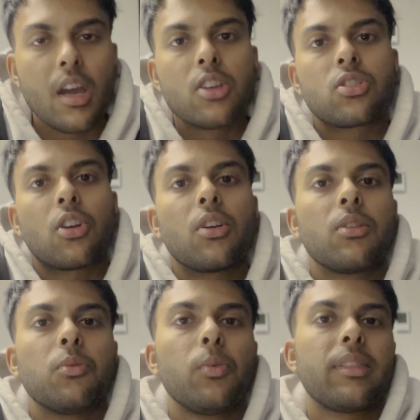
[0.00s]
So
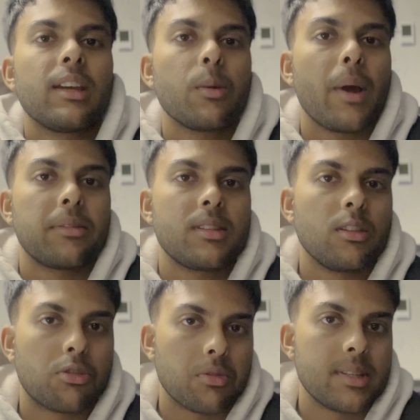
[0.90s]
we think about this
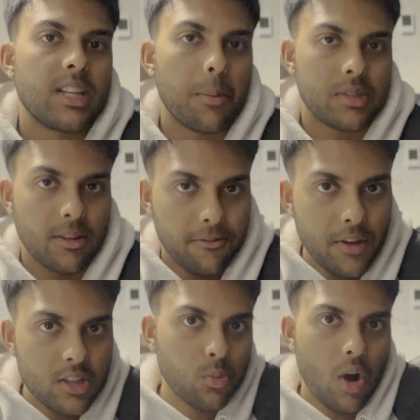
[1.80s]
in 3 steps. The
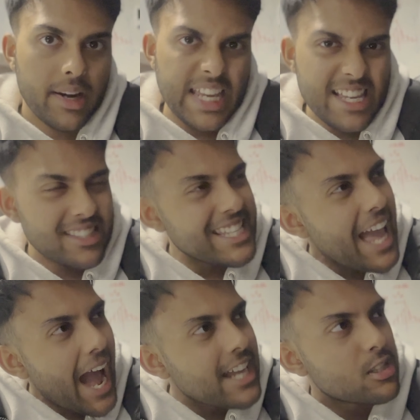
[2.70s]
first one is
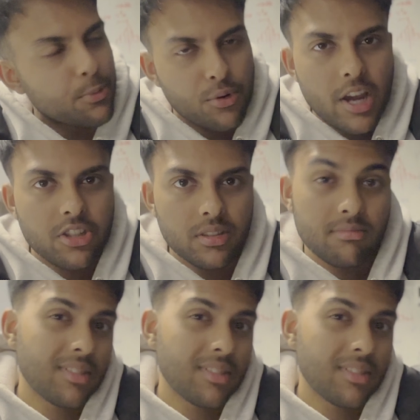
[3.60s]
the aspiration.